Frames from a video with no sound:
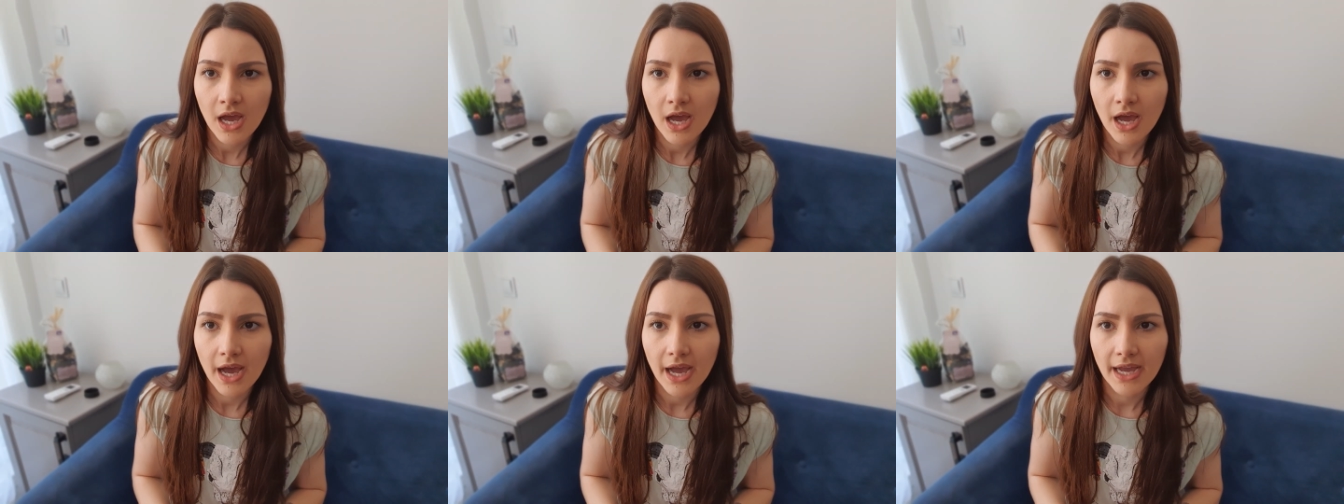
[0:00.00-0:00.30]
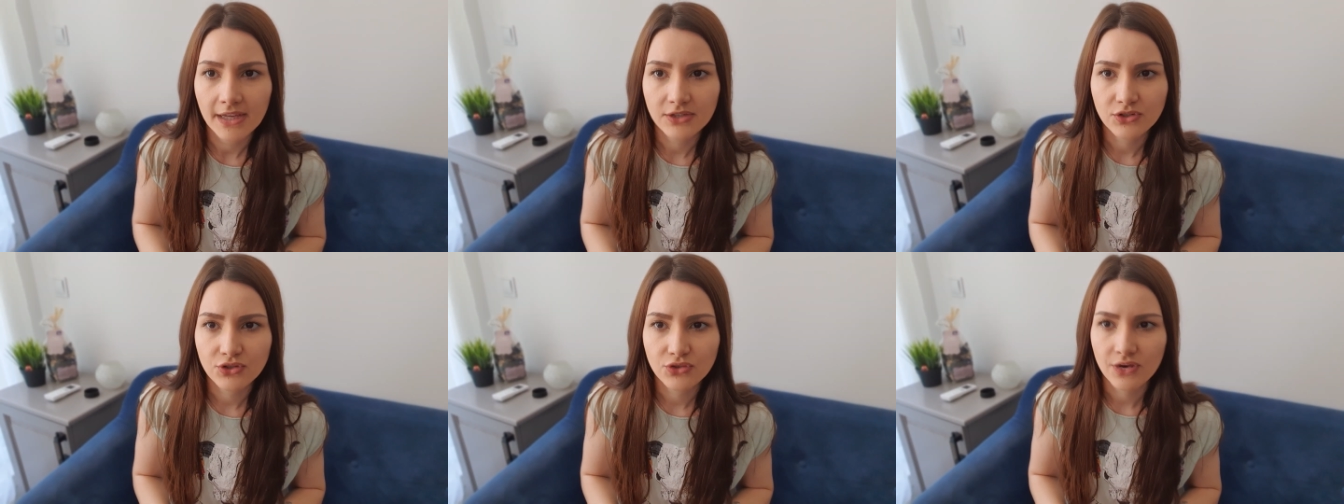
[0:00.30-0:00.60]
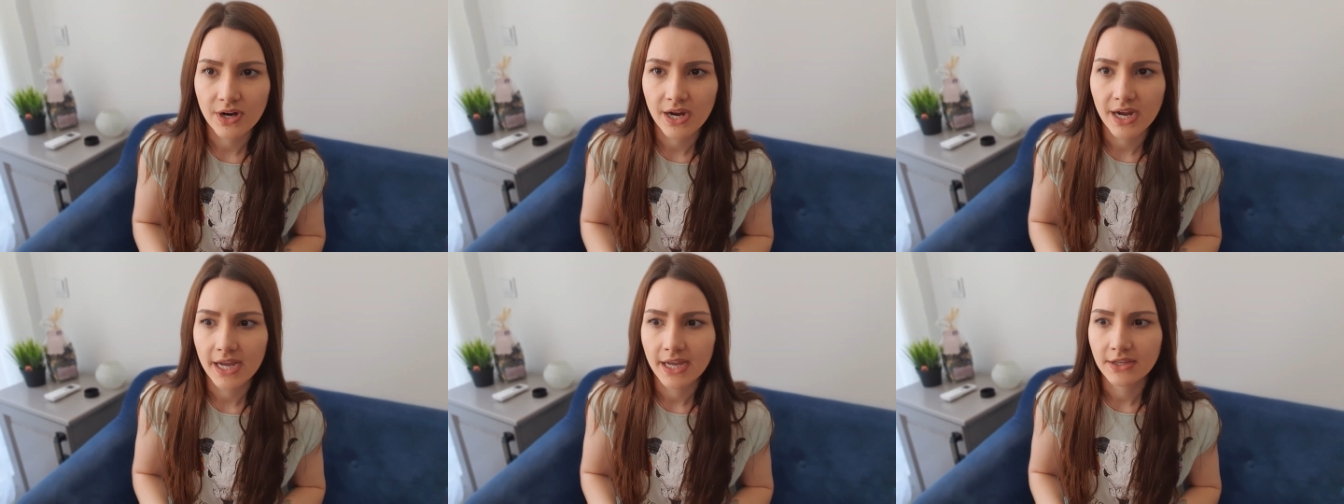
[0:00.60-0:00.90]
I
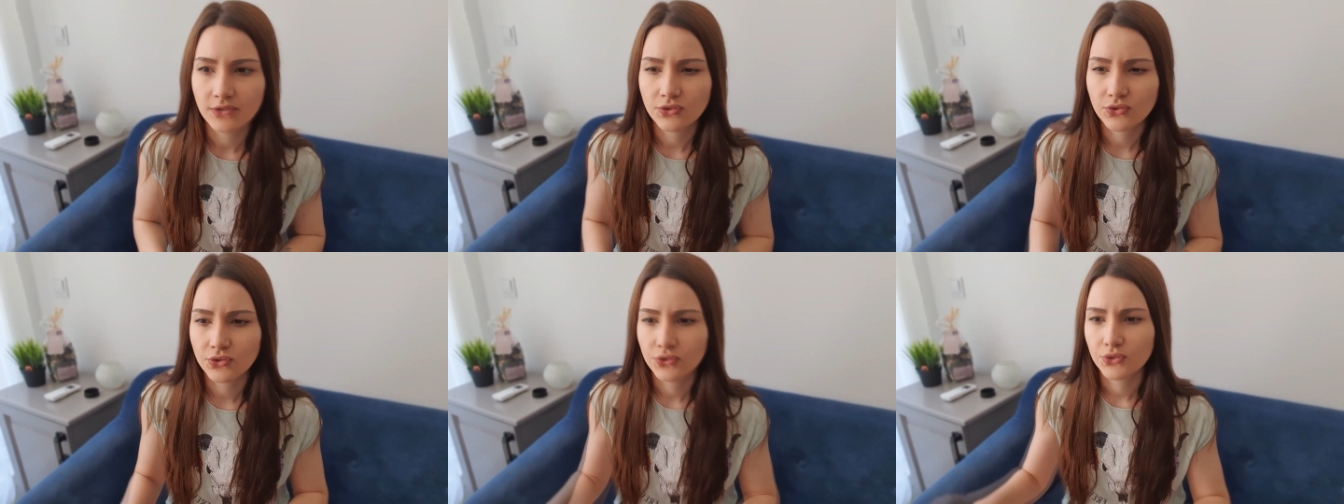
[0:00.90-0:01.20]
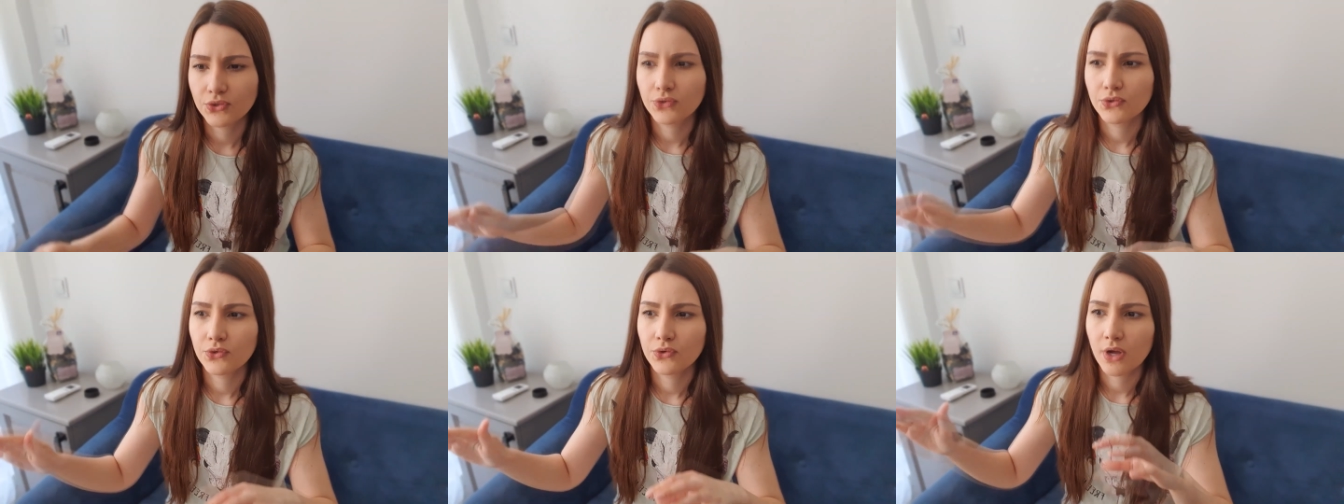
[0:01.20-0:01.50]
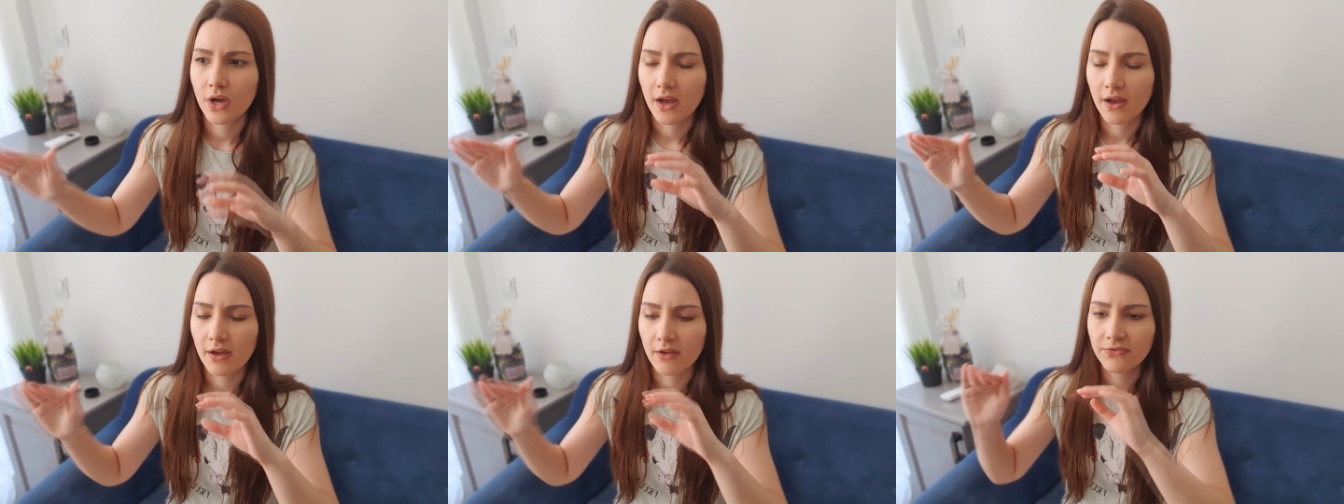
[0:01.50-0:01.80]
tried
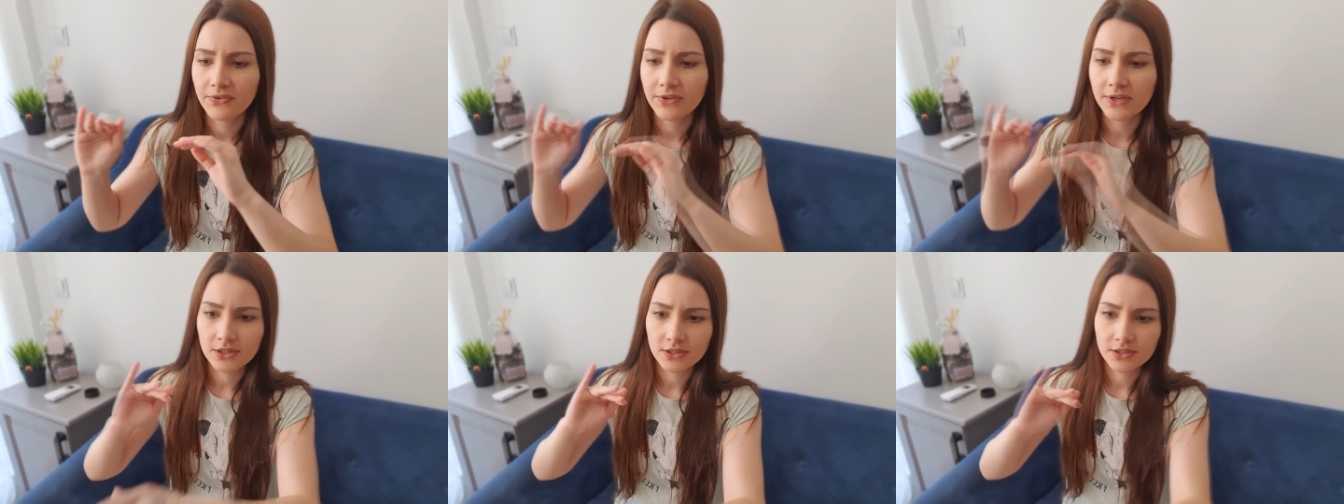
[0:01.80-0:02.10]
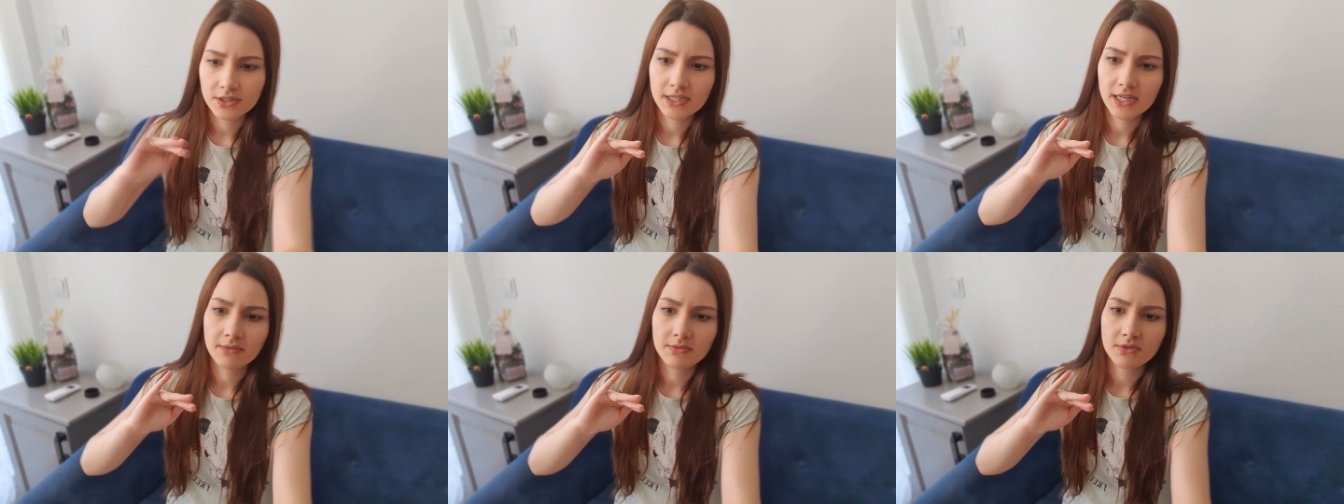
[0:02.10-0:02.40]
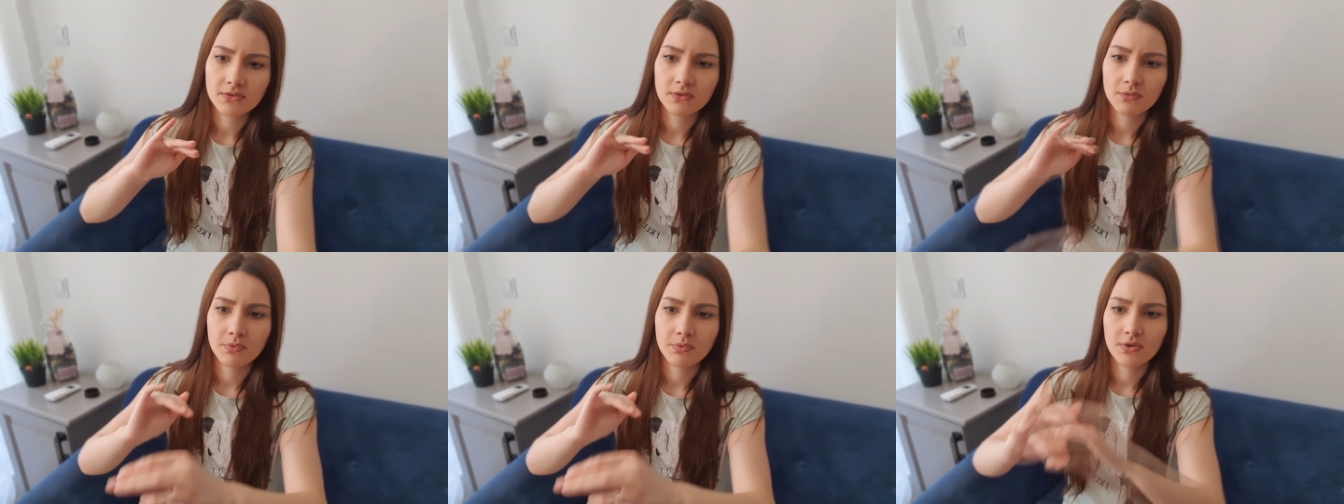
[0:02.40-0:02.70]
to figure the names
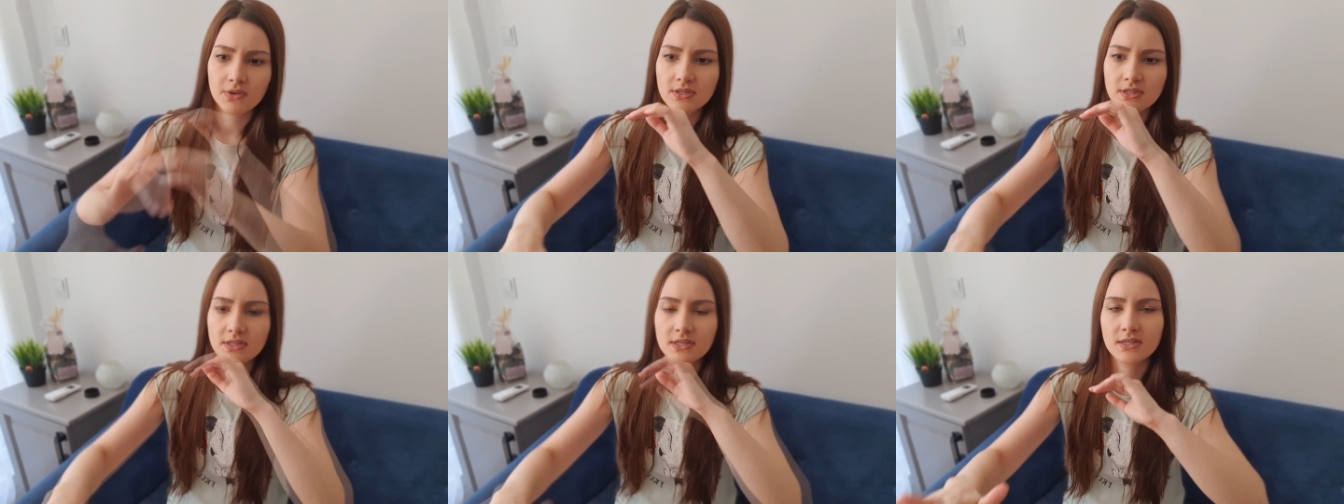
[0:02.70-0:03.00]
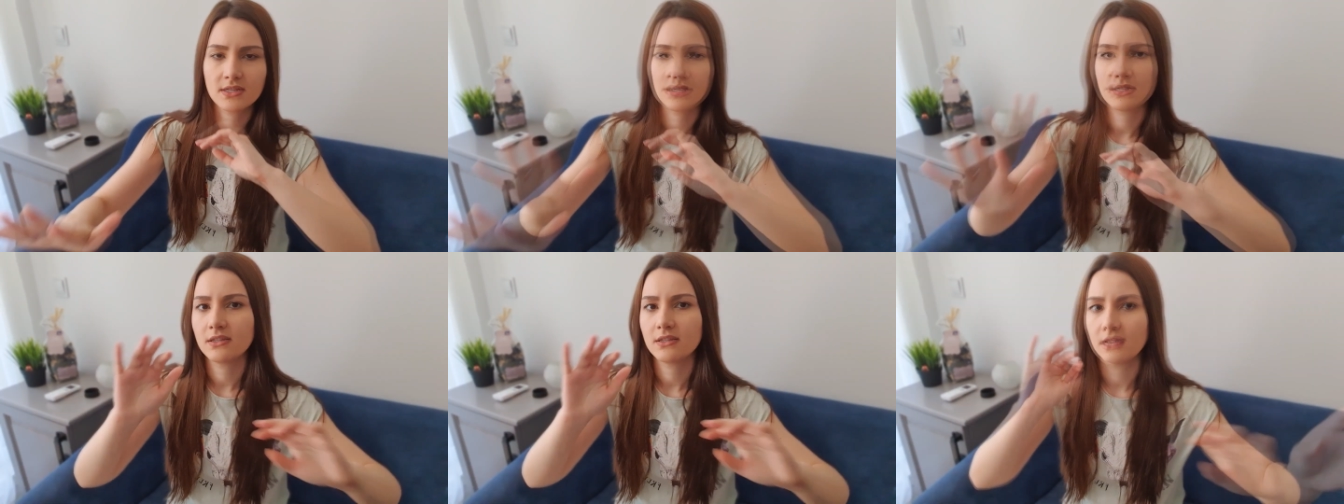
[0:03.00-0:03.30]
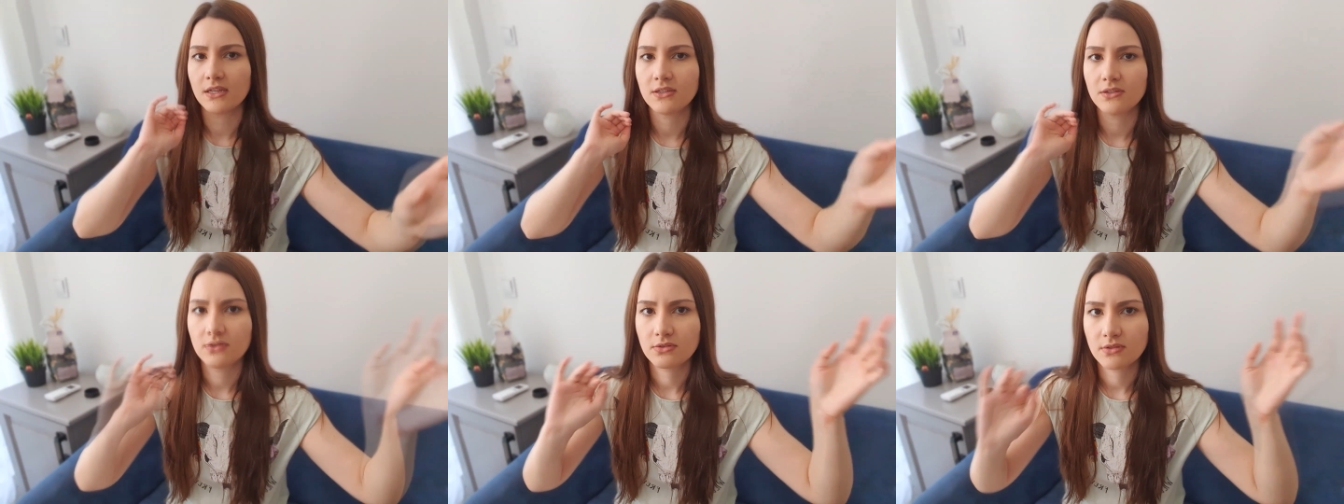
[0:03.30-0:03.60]
of the processes and
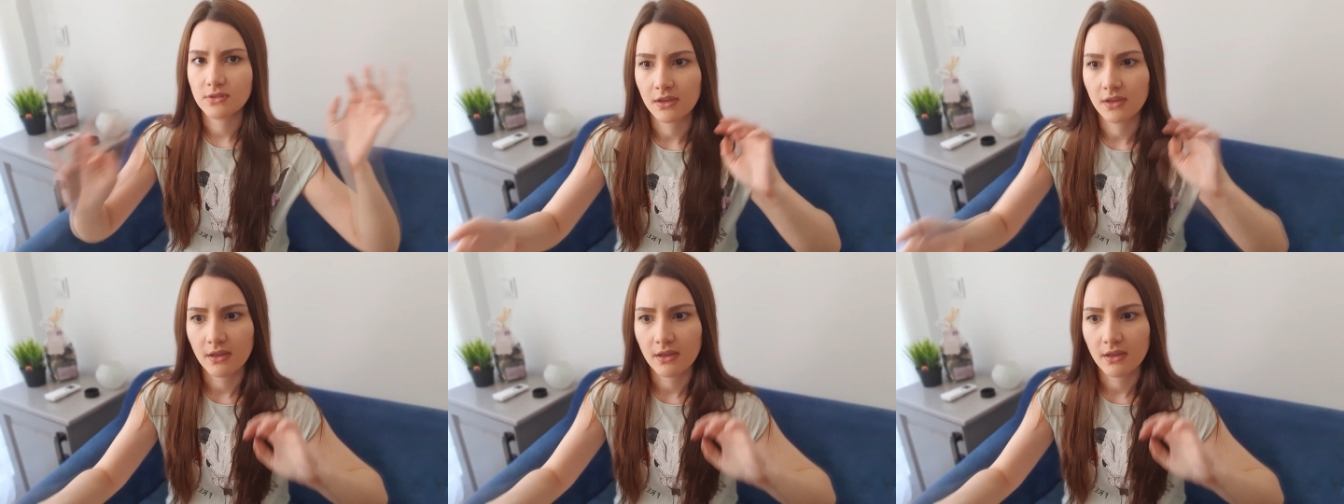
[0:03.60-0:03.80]
then use the